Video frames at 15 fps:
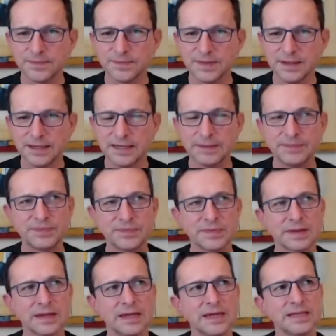Yeah.
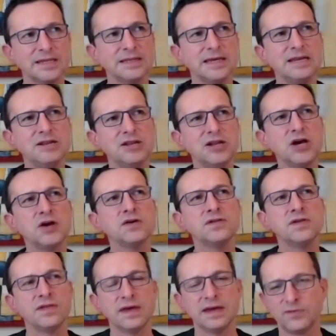Do they know
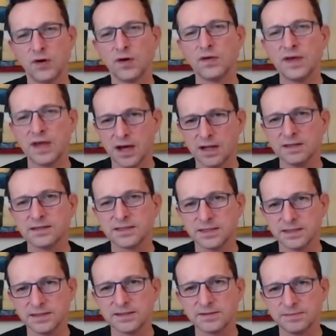that they've got the
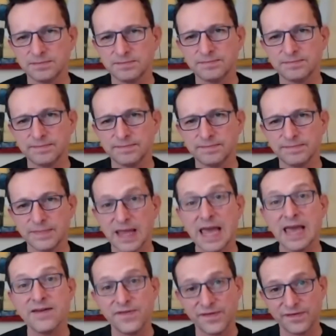answers
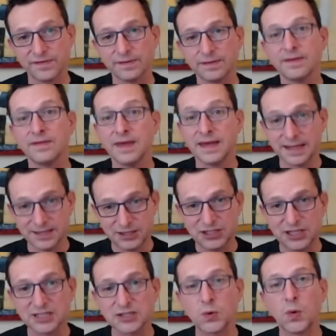if they can
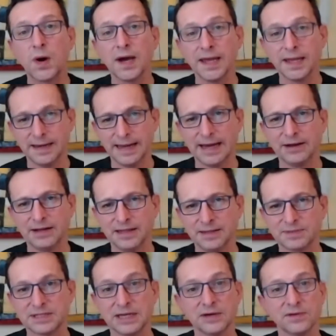just quieten down in
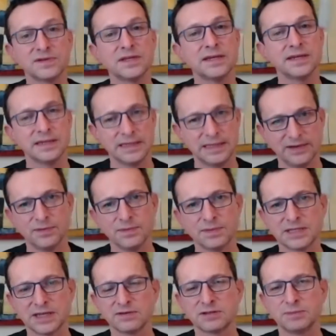themselves and give
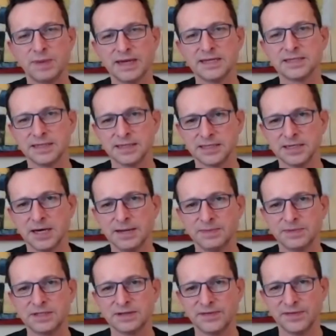themselves space and
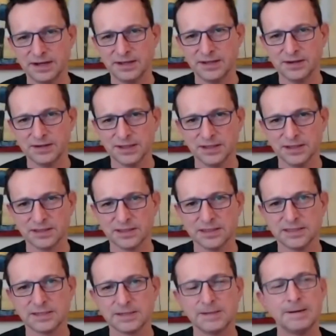time to find those
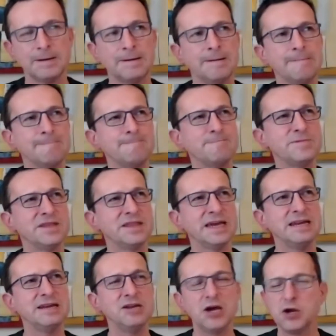answers? Do they
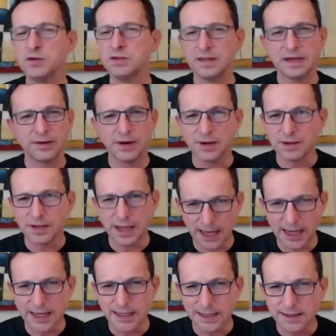know that they're
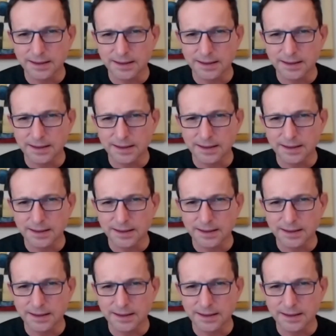okay?